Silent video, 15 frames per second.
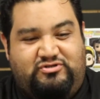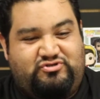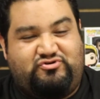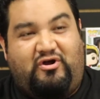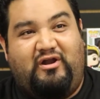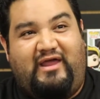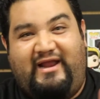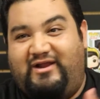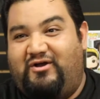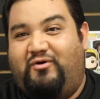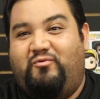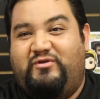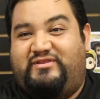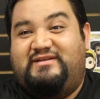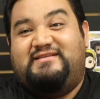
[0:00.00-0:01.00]
Draw land, go
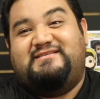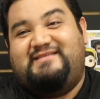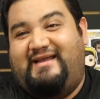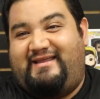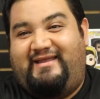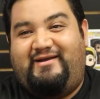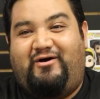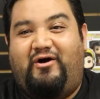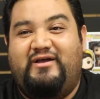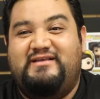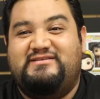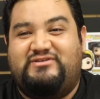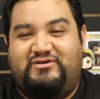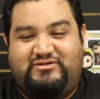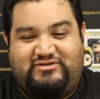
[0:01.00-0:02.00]
within a second. All
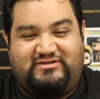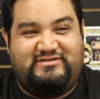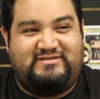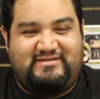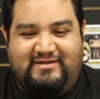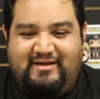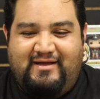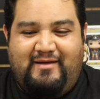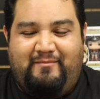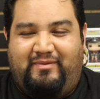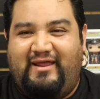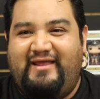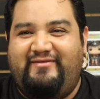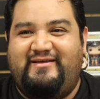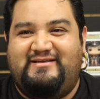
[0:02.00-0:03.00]
his turns is
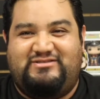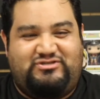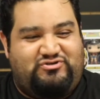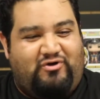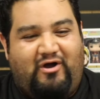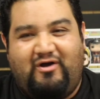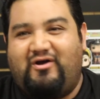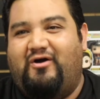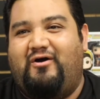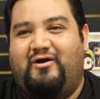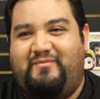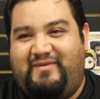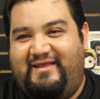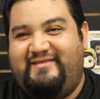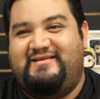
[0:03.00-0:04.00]
play this, draw a
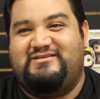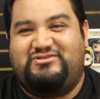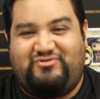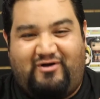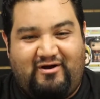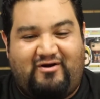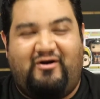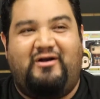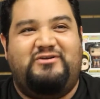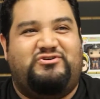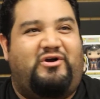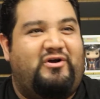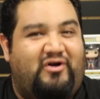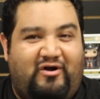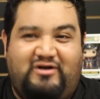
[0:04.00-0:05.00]
card, play this, draw a card,
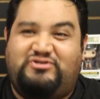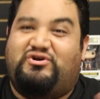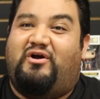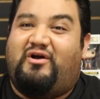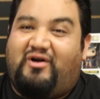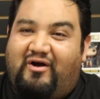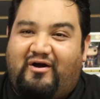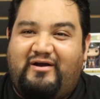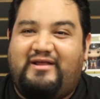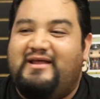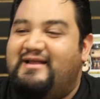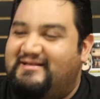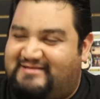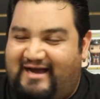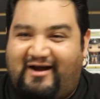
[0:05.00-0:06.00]
draw a card, draw a card,
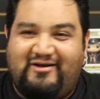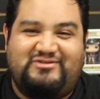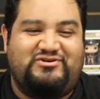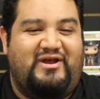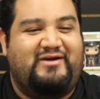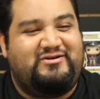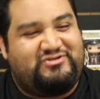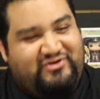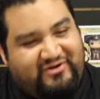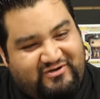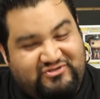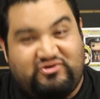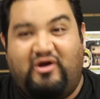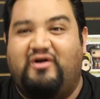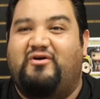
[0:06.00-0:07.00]
tireless tracker,
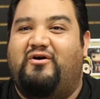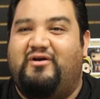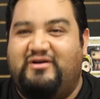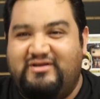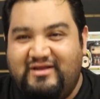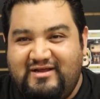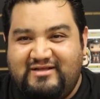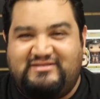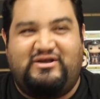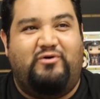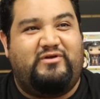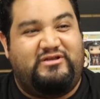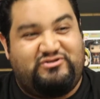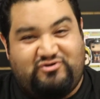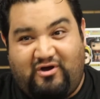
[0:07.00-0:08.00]
trigger, draw a card,
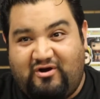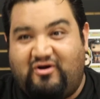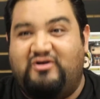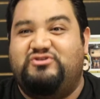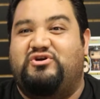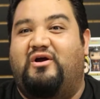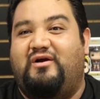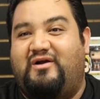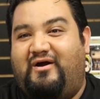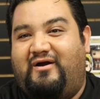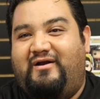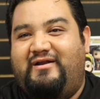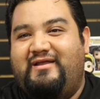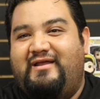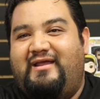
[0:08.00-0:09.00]
token, draw a card, draw a
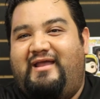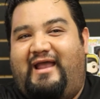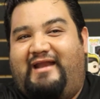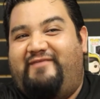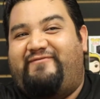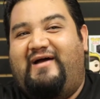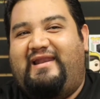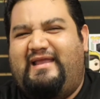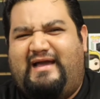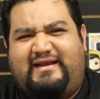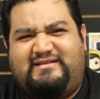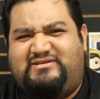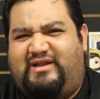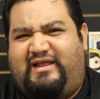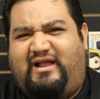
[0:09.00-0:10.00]
card. And he finally got
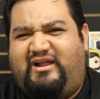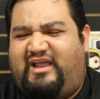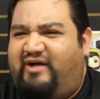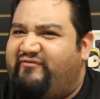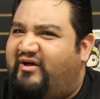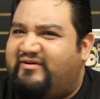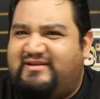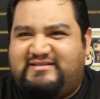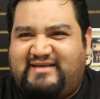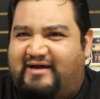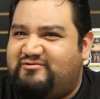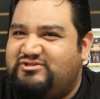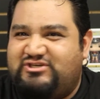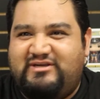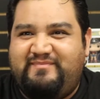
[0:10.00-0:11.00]
into like a Galvani
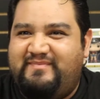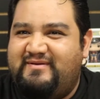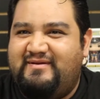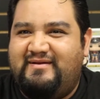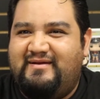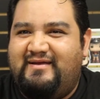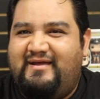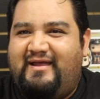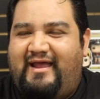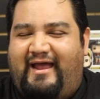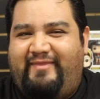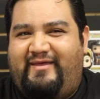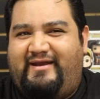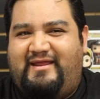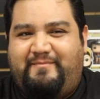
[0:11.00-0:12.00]
Township,
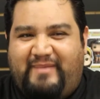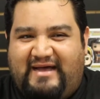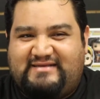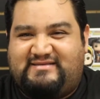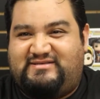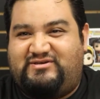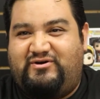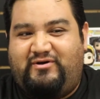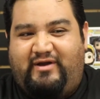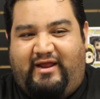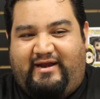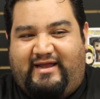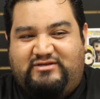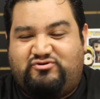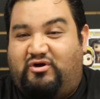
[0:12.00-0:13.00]
and then he passes turn
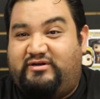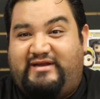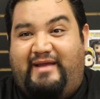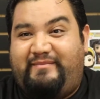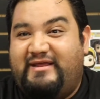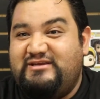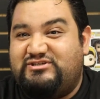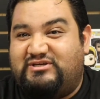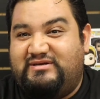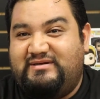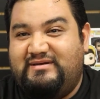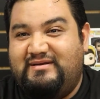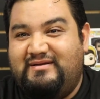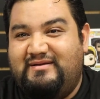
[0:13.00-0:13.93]
and I draw Damnation.